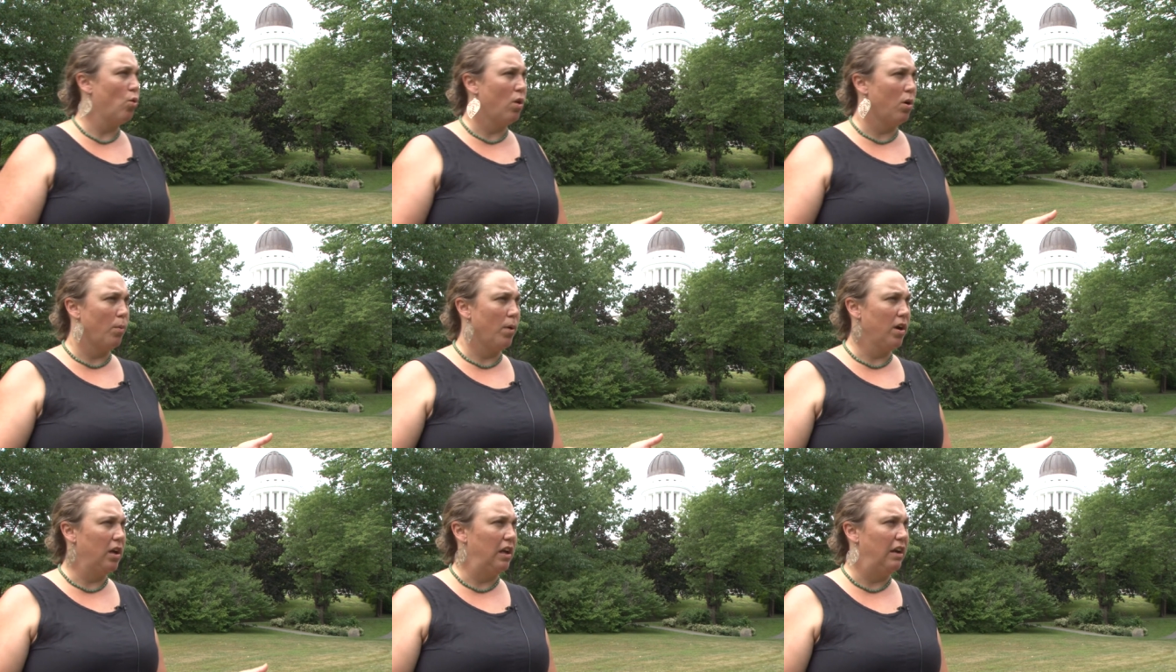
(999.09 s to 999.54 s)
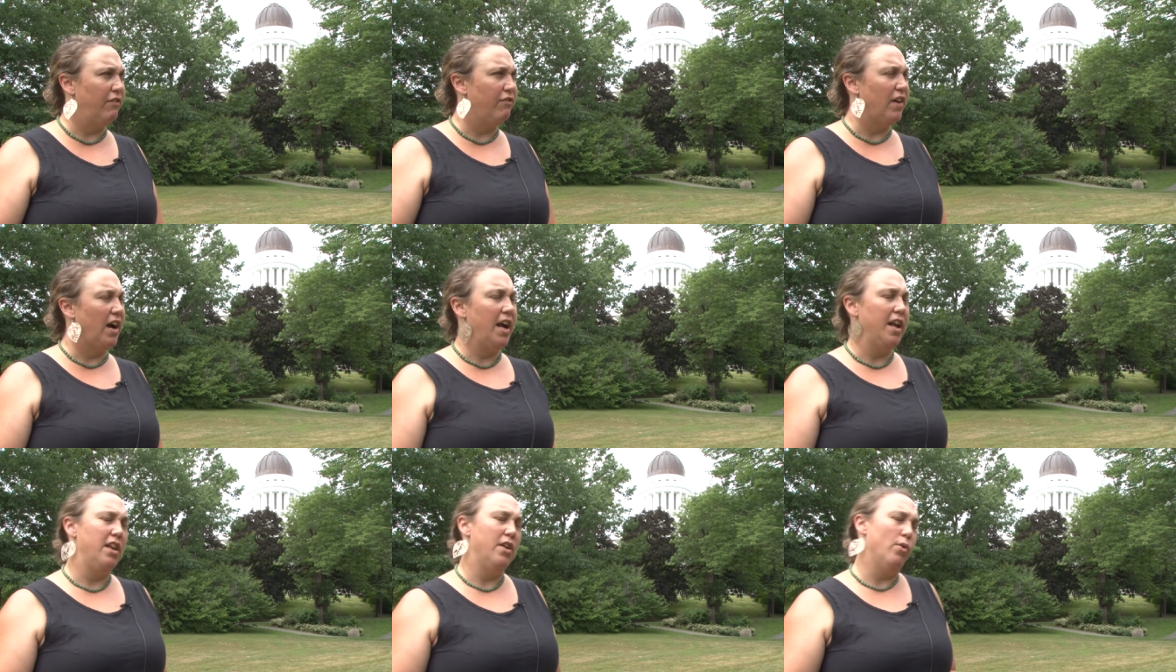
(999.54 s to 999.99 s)
or we're going to
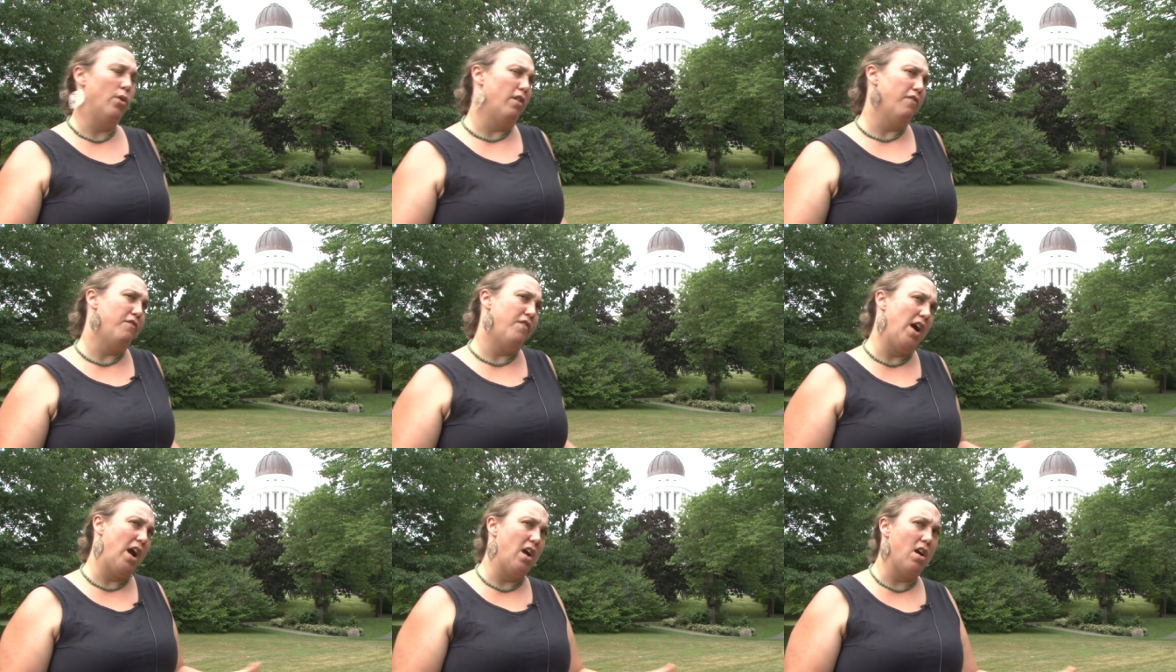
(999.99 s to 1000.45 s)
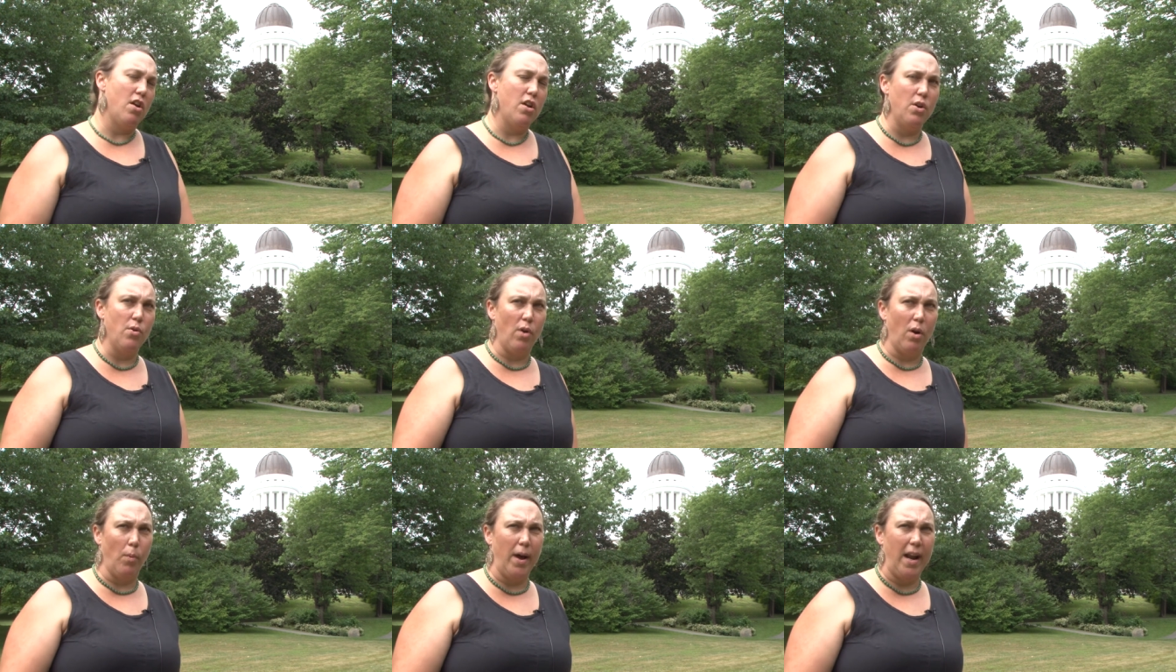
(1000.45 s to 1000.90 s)
fine you or fire
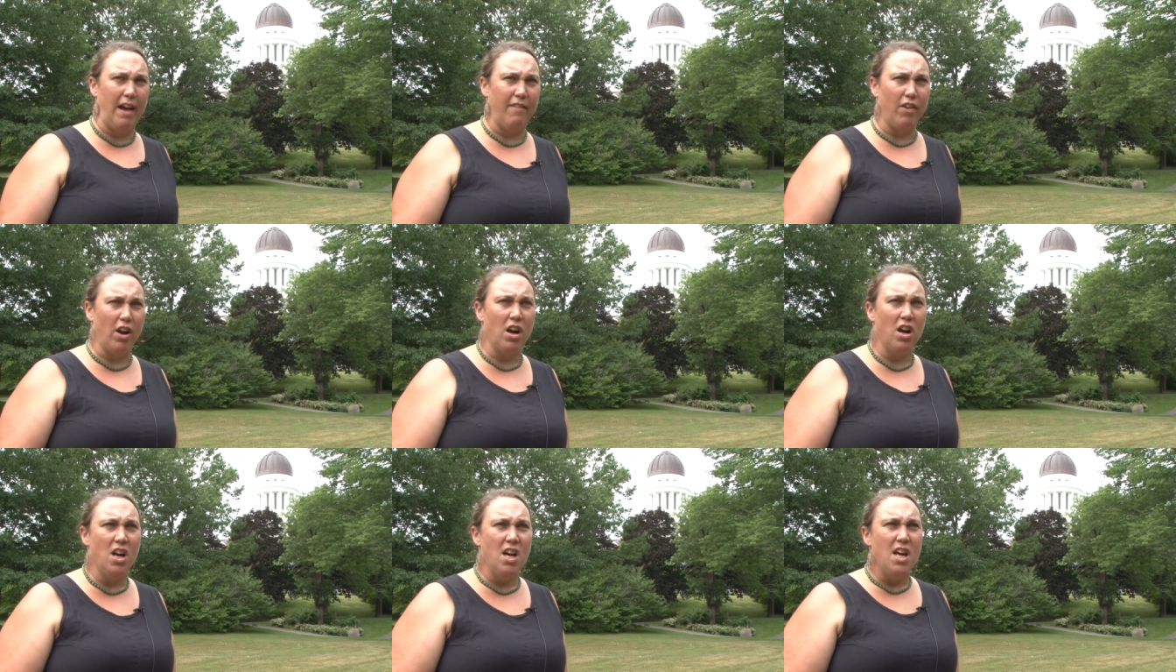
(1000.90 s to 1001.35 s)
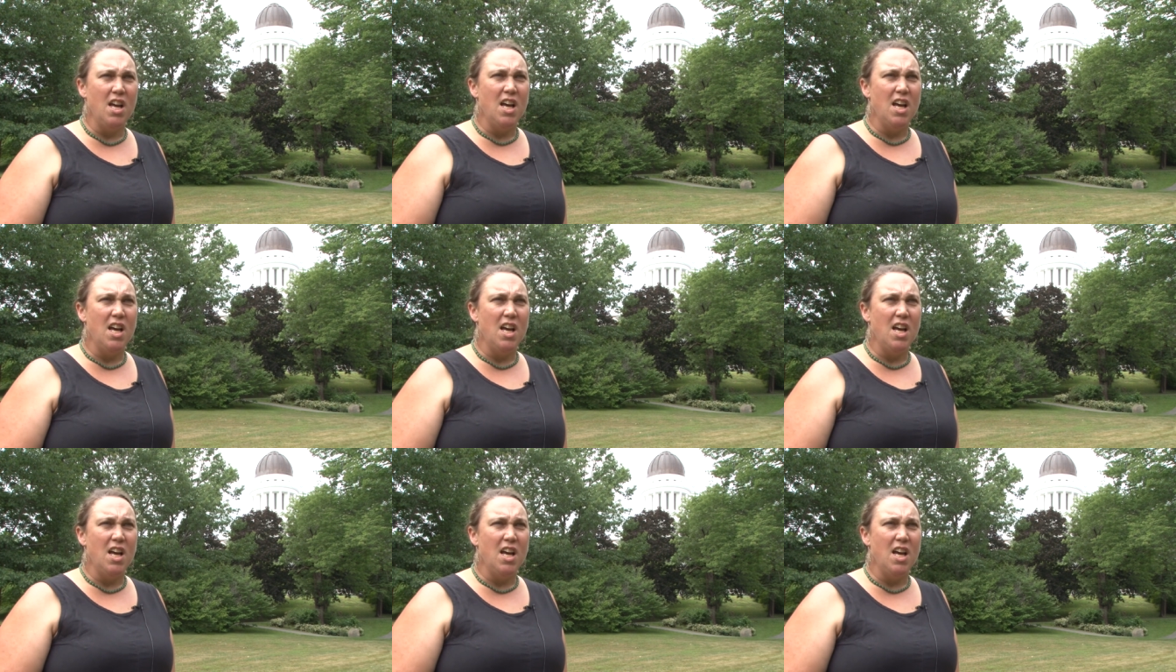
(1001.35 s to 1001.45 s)
you or whatever.